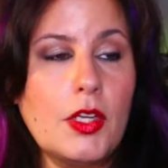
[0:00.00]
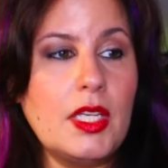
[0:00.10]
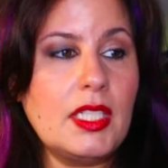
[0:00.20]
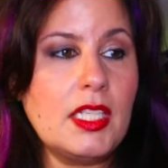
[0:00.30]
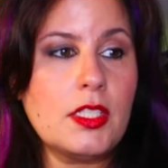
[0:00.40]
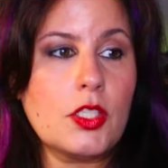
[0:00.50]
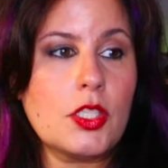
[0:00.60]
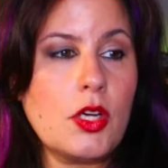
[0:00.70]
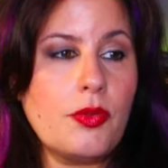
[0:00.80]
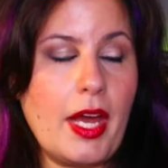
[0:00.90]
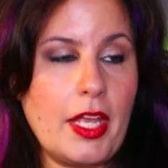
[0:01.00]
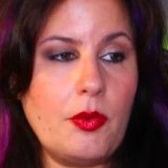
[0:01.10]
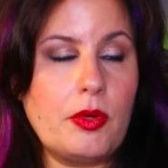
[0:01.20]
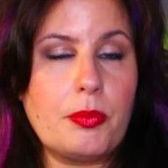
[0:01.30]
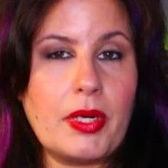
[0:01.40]
you need to show that
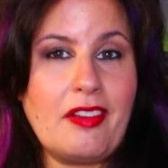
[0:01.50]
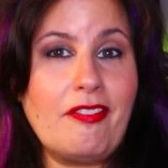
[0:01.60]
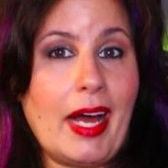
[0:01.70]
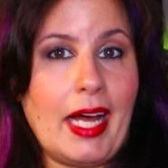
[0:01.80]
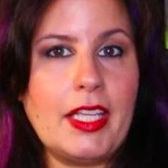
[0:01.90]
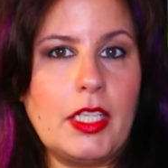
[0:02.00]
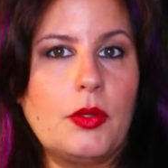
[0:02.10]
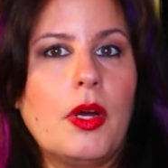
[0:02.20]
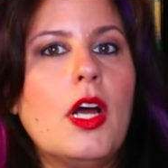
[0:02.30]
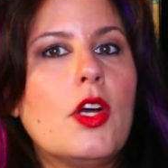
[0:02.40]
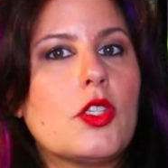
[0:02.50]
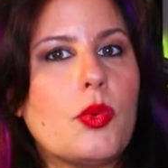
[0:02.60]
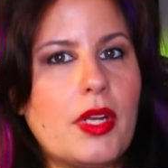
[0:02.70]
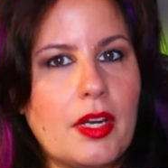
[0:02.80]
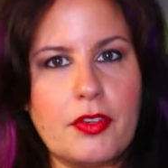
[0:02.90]
you will bring value
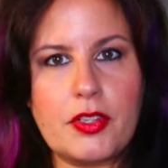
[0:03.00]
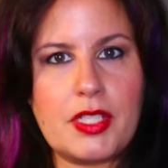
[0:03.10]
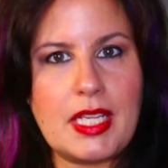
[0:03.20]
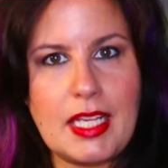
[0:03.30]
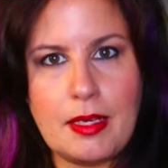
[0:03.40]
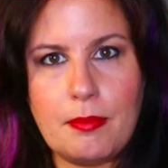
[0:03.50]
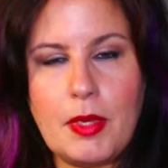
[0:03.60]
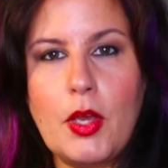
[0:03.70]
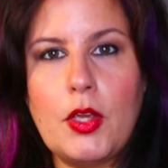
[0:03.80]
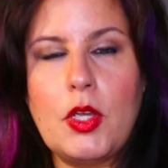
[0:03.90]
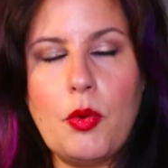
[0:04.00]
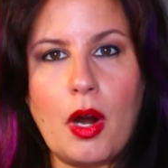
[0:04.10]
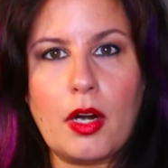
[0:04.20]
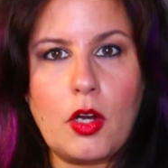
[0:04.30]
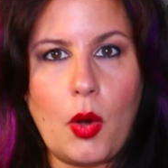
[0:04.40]
to whatever team you
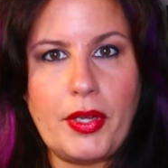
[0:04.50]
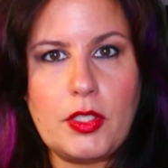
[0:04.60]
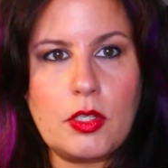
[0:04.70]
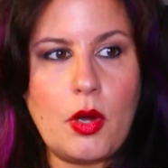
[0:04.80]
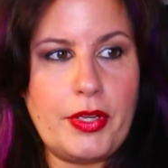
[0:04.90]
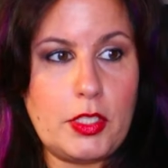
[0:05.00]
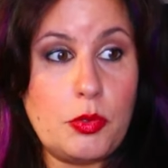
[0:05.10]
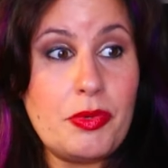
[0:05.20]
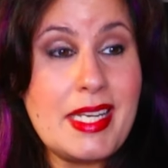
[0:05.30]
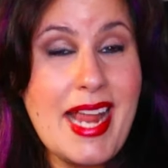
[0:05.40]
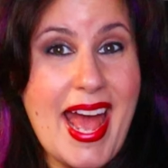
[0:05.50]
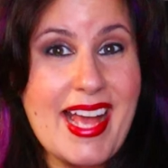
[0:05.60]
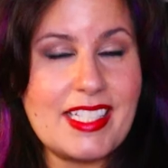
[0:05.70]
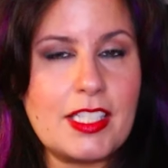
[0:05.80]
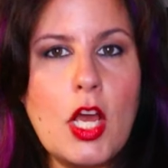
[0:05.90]
are going to go into
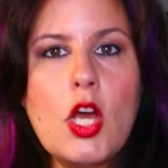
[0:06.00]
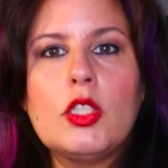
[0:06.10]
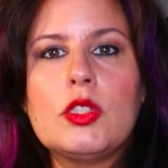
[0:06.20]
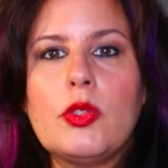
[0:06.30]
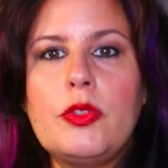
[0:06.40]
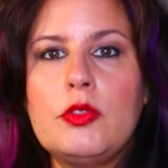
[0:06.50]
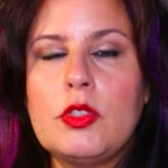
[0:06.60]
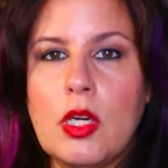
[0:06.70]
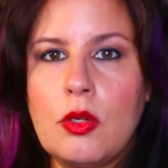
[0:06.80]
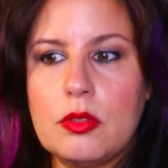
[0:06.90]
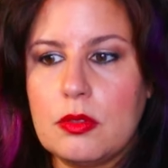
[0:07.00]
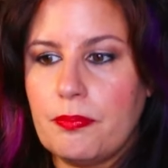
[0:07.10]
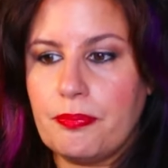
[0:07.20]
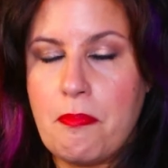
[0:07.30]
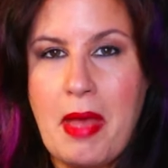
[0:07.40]
next. So you don't
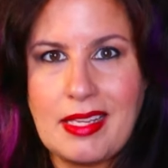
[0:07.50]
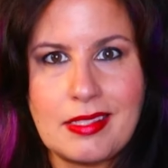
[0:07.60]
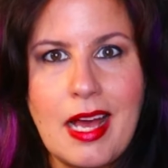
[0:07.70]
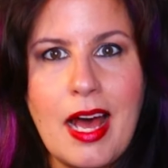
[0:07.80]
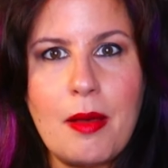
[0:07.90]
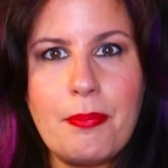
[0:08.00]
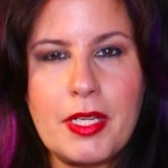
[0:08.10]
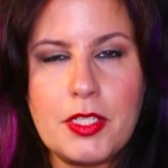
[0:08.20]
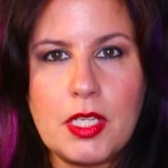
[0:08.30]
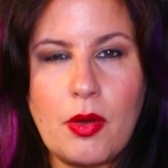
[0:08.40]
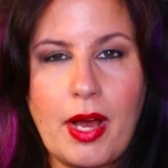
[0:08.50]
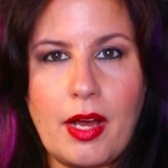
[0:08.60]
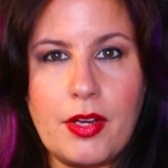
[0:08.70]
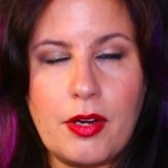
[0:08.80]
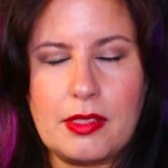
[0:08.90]
mess up and show
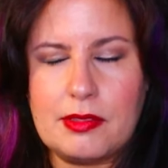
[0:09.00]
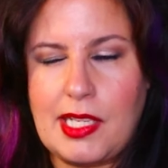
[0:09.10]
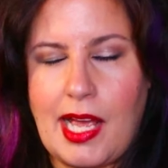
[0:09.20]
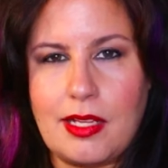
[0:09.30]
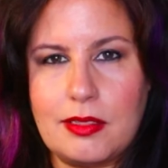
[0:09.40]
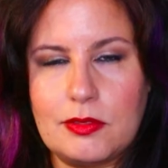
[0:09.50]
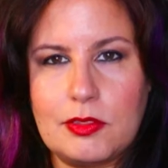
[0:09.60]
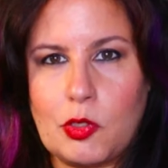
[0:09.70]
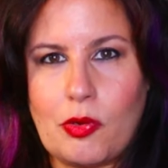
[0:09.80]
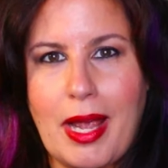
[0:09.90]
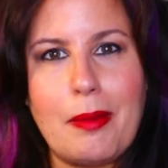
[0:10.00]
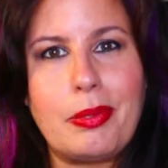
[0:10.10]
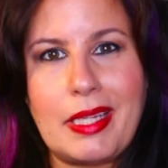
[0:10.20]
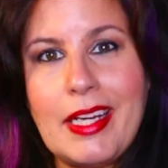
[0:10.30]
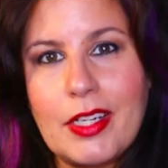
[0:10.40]
how you're a
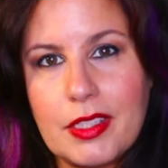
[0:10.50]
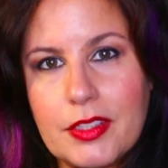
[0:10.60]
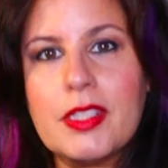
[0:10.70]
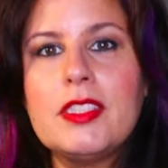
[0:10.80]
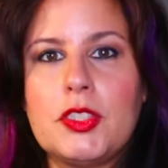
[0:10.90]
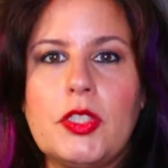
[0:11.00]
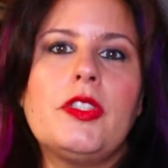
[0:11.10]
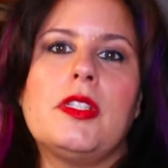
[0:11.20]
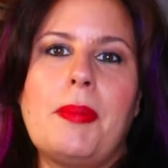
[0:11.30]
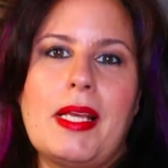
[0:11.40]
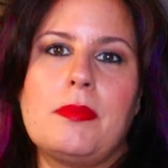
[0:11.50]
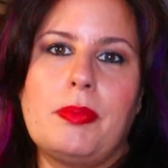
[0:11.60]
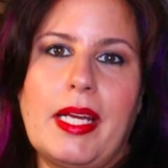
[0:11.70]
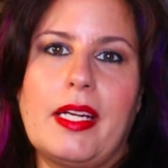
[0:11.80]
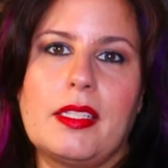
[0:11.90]
crap player. You're going to show you're the
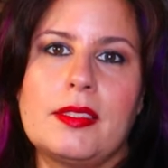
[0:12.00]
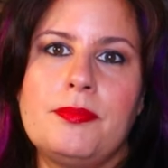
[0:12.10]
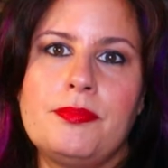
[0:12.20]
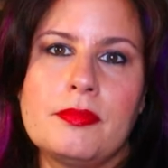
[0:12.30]
best player.